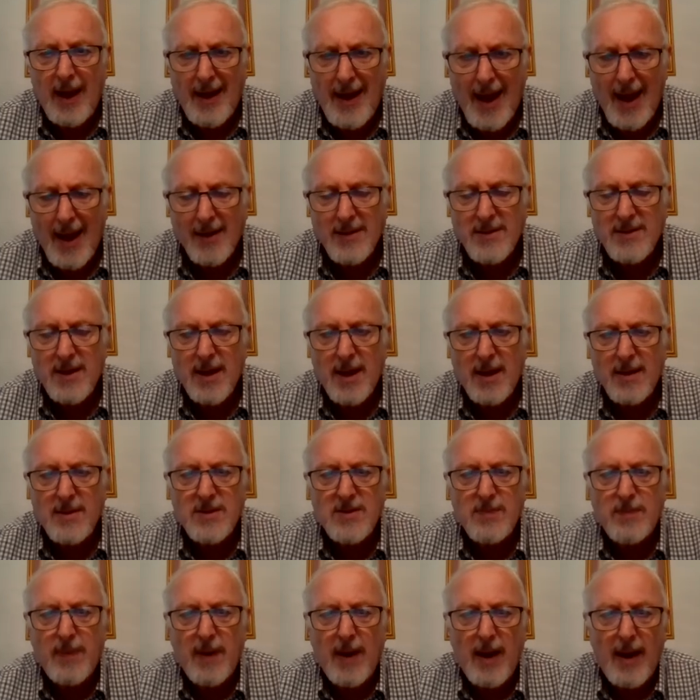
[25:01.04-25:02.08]
access
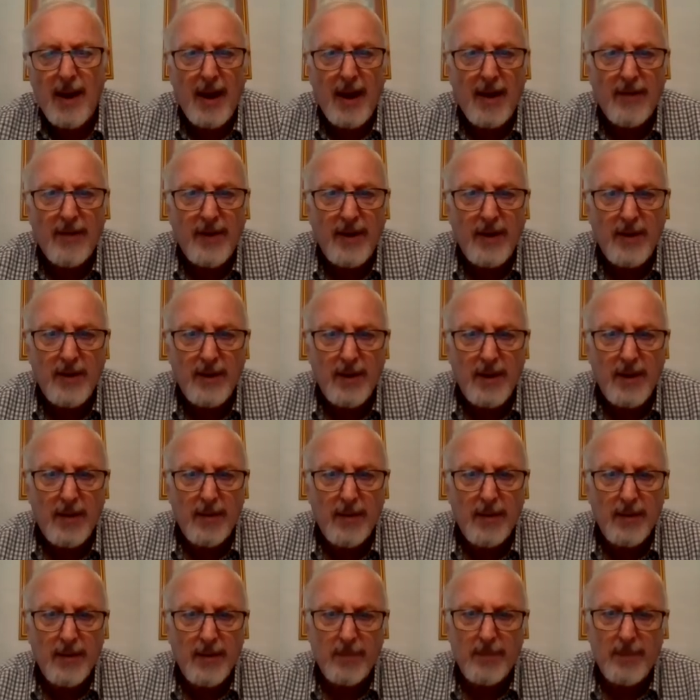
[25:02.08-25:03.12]
by having
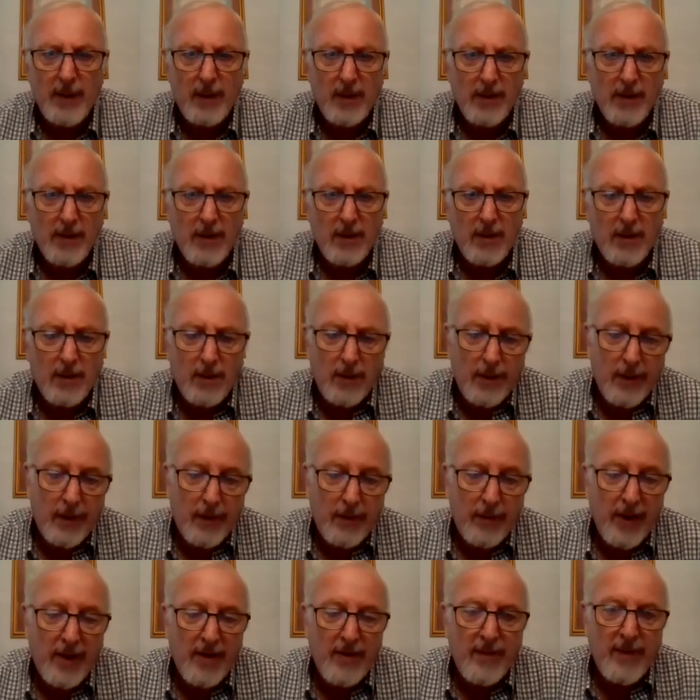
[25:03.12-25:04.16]
the builder or the
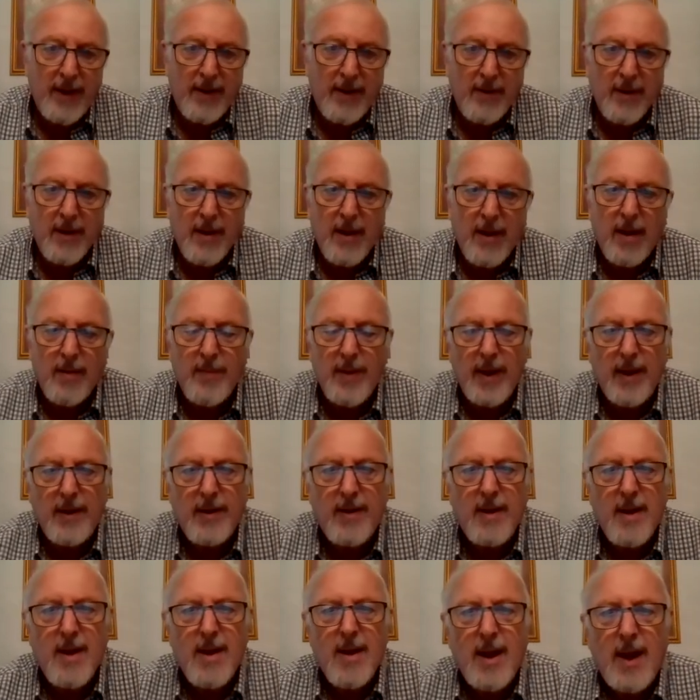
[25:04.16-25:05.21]
renovator come in
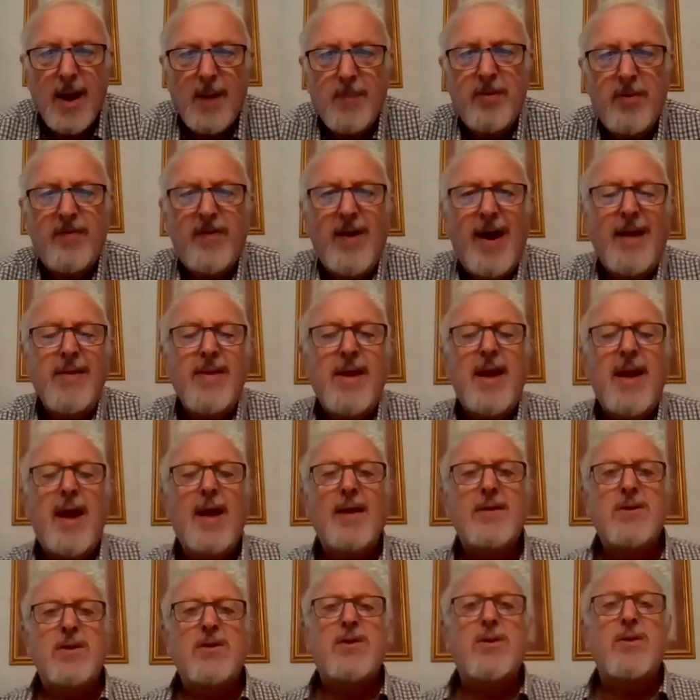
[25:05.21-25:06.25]
and provide that
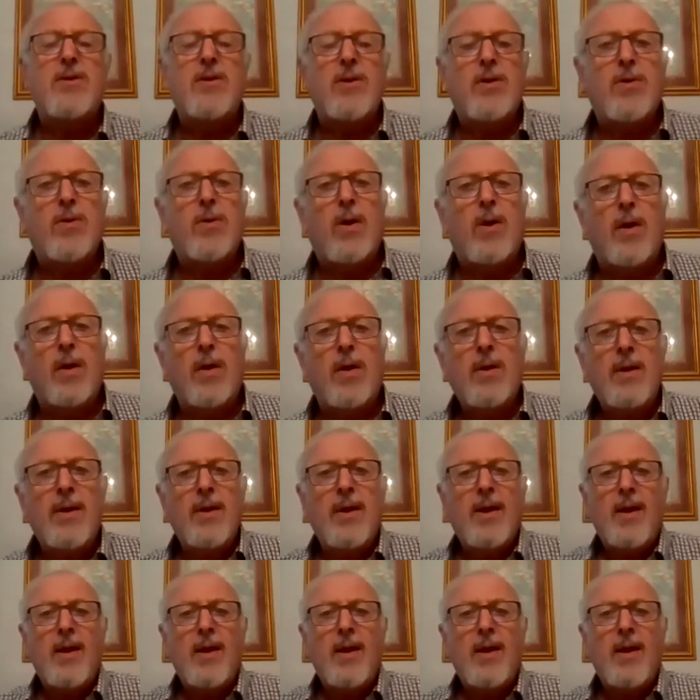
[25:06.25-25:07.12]
access to the crawl.